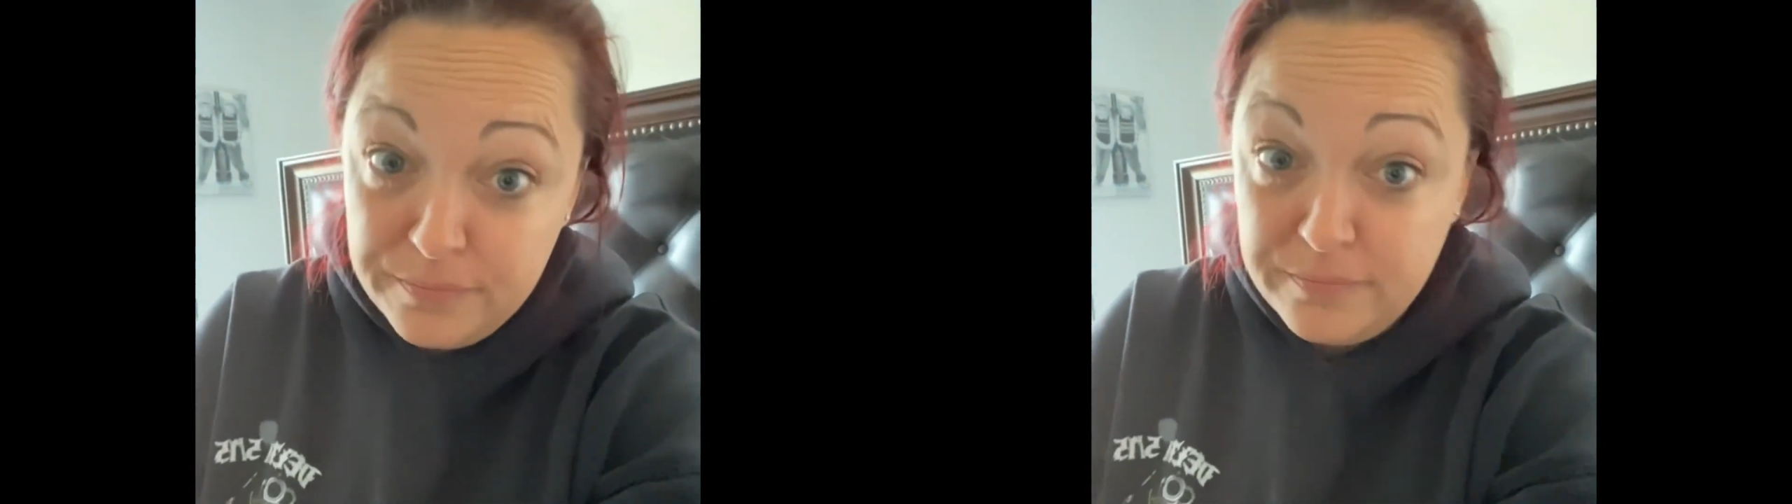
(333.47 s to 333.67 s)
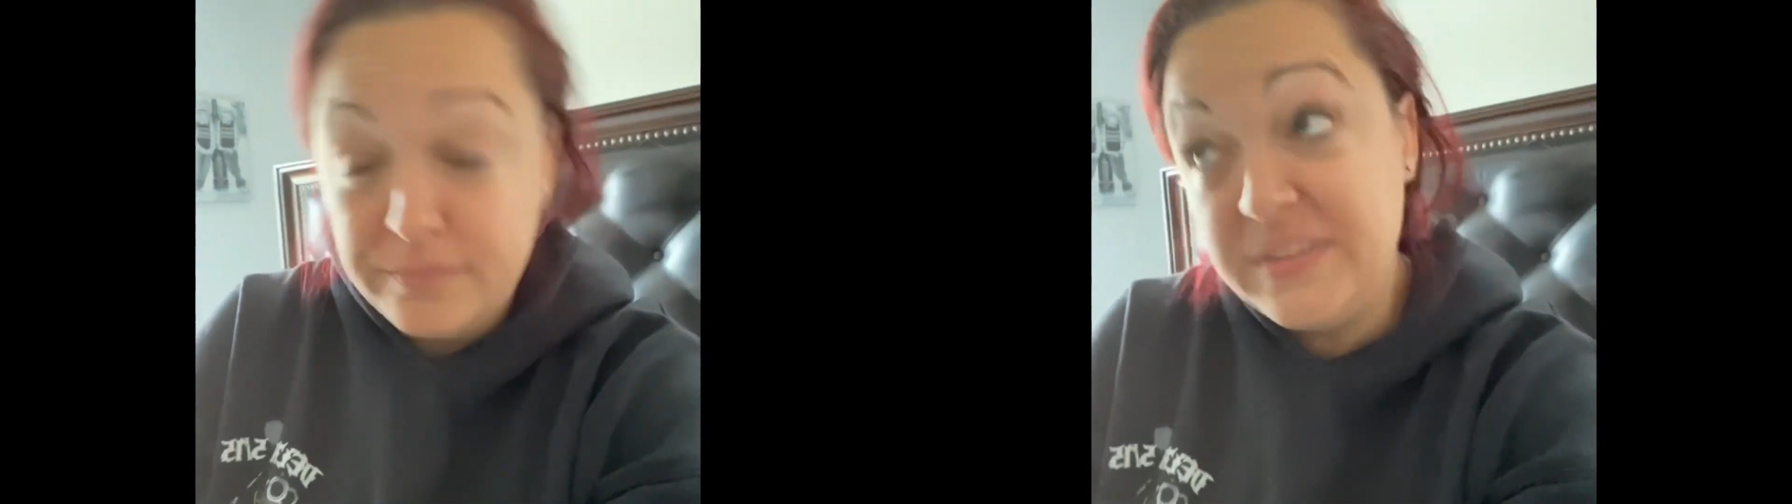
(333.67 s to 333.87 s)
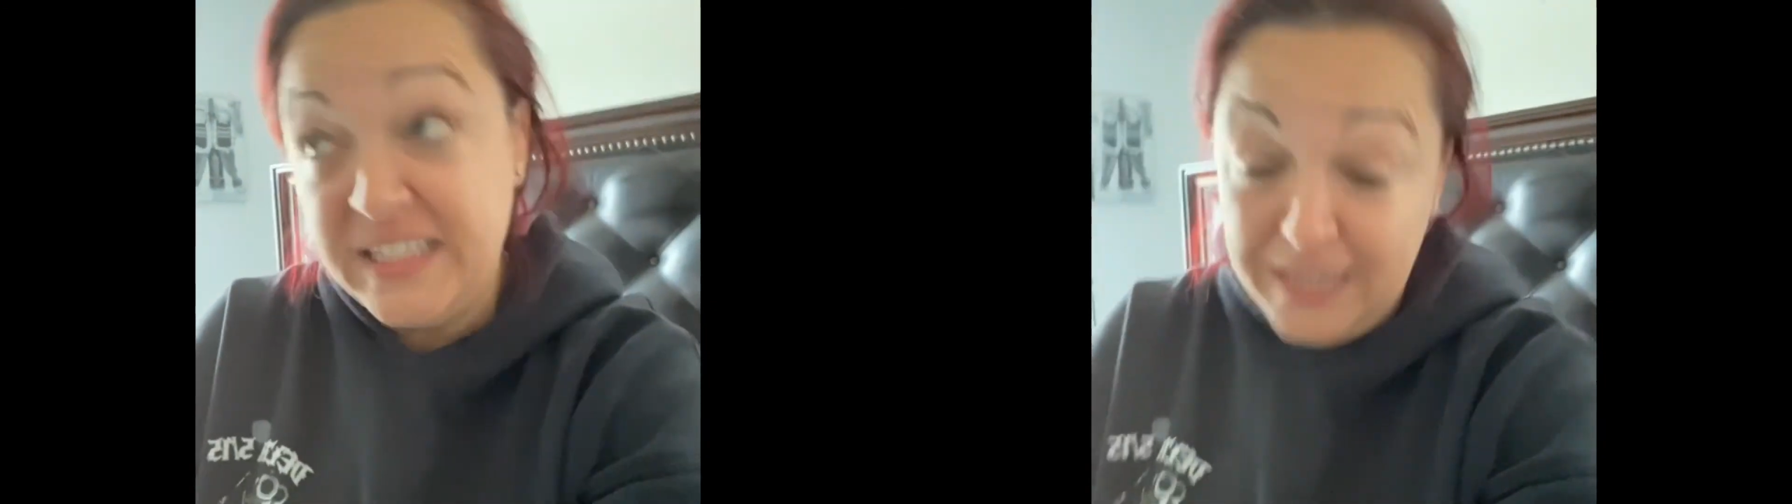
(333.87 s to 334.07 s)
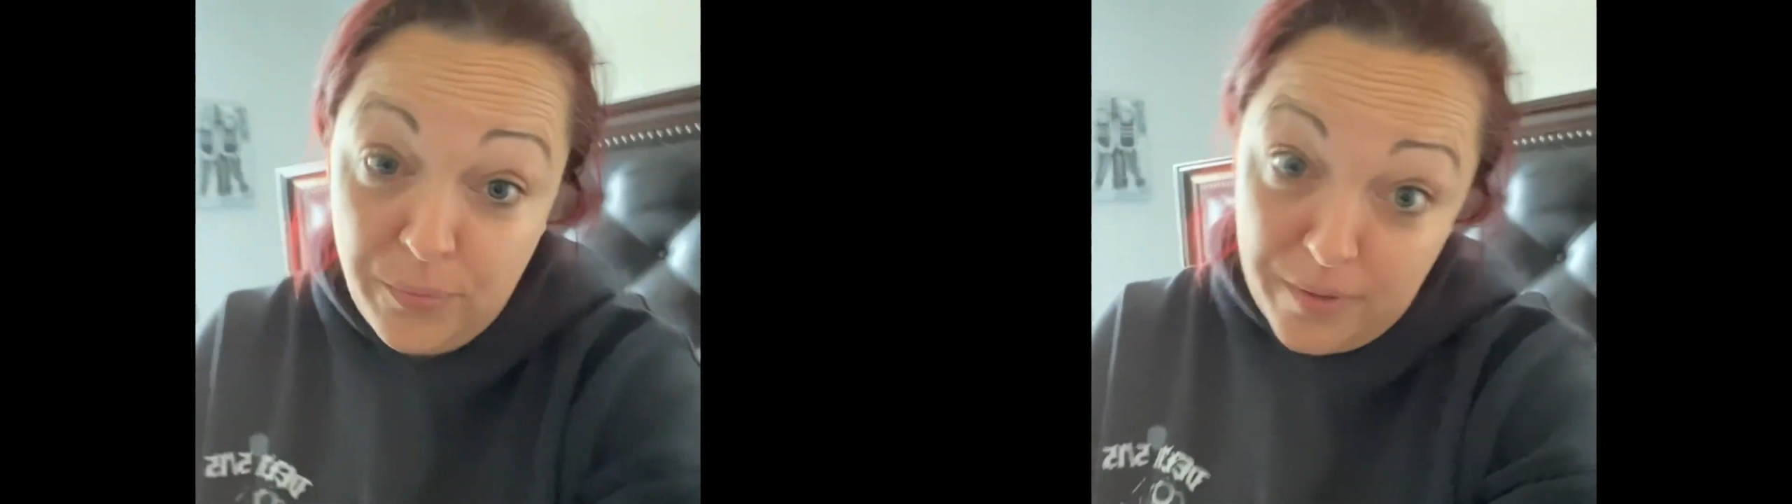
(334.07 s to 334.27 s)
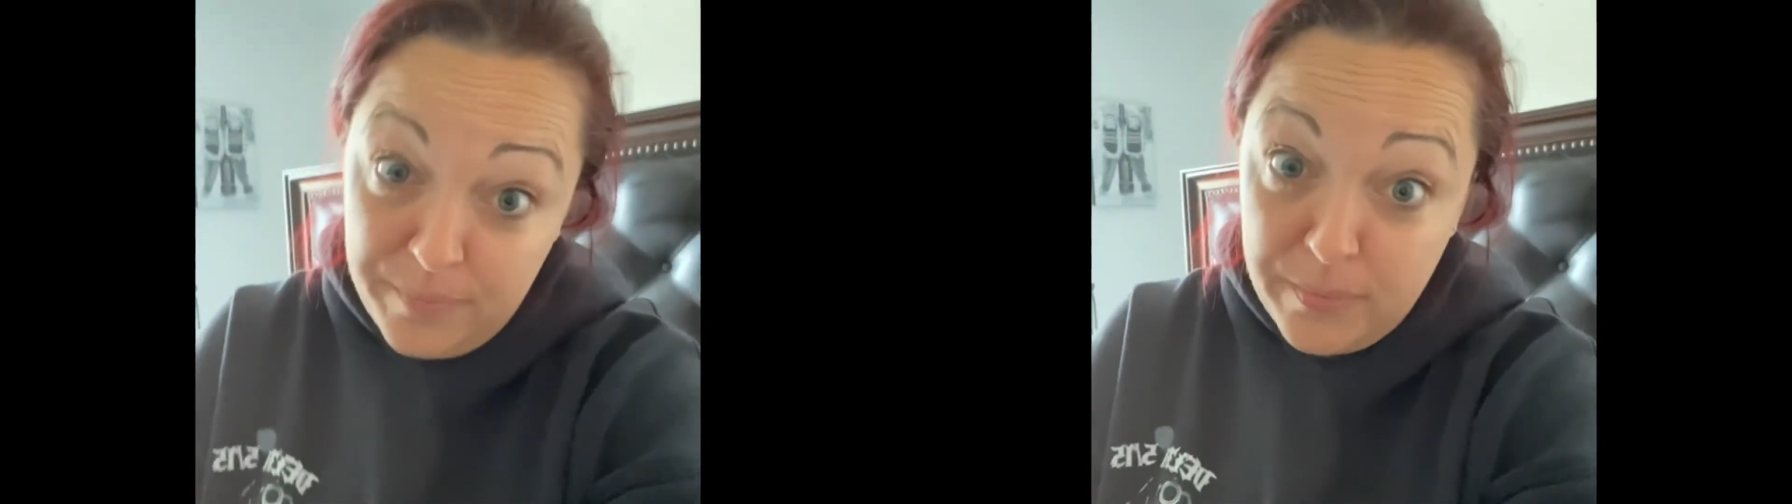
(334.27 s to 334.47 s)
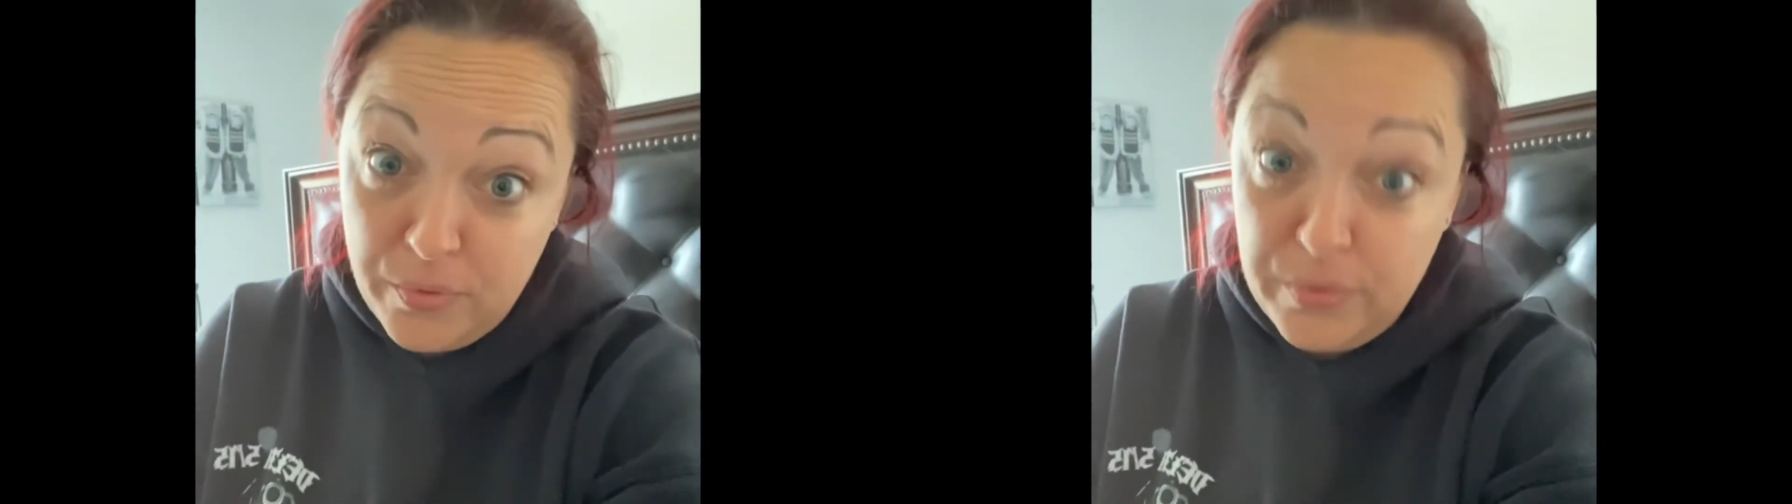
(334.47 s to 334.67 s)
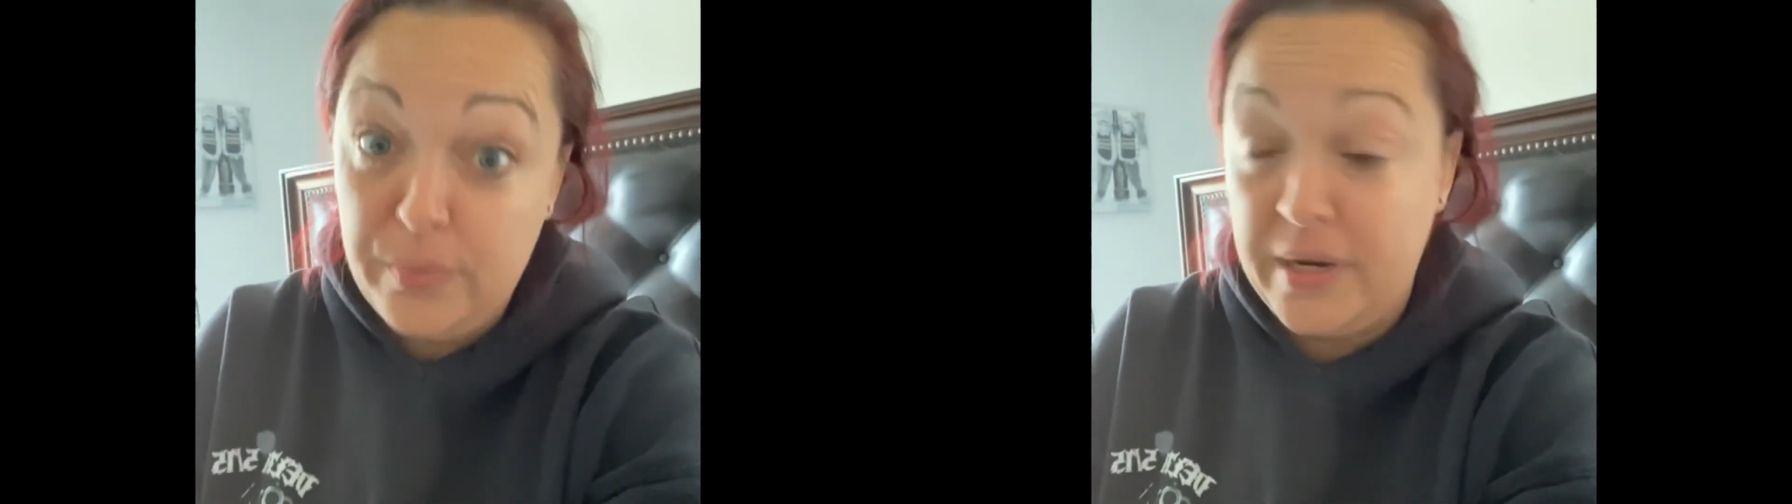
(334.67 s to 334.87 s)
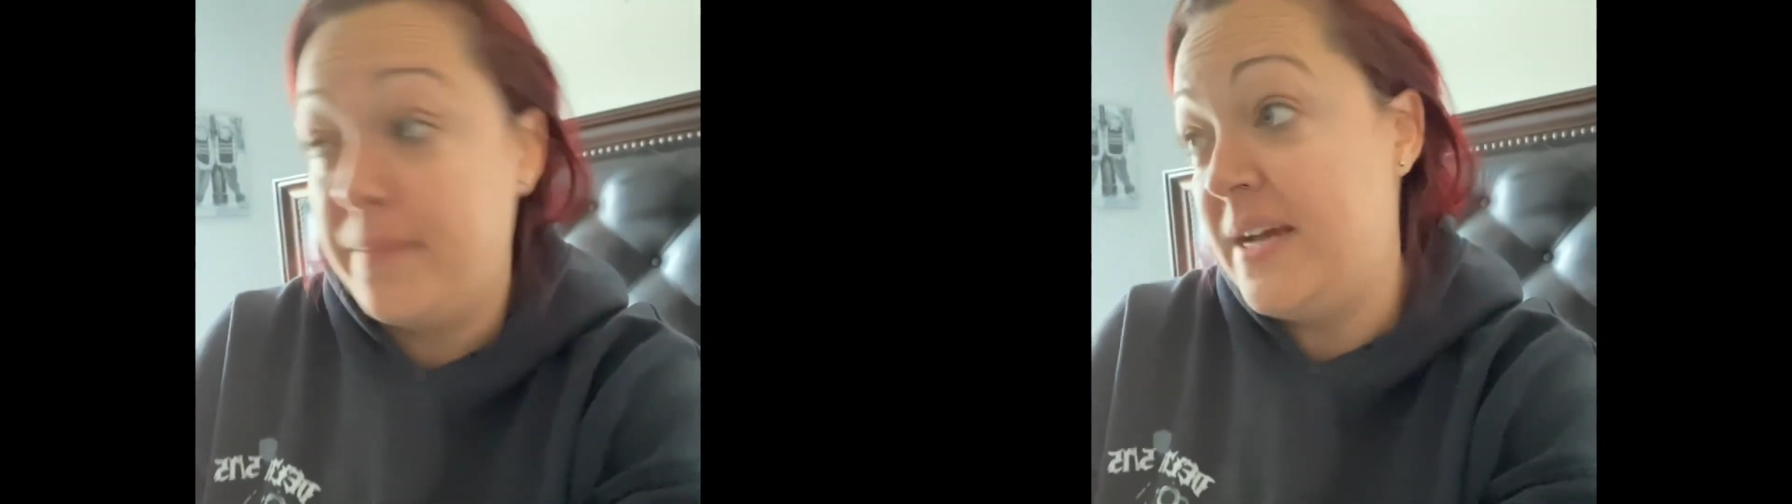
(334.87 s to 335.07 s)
that they want people to wear masks